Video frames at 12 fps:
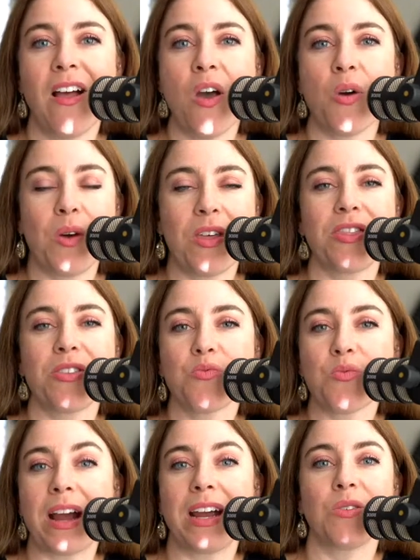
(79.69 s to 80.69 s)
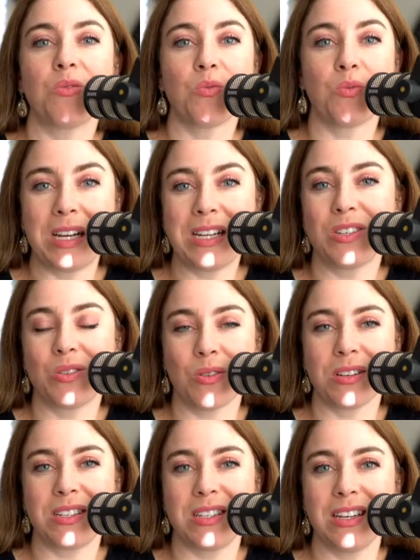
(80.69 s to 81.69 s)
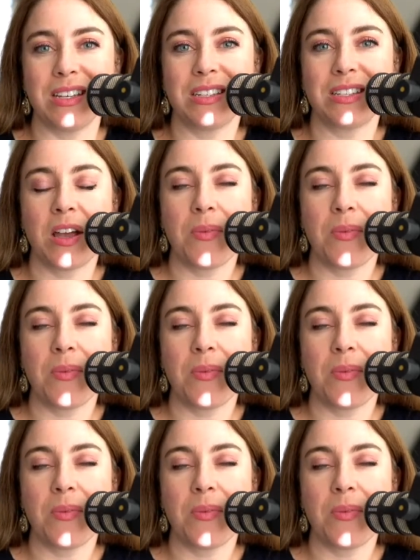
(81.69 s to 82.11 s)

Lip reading: with the right resources.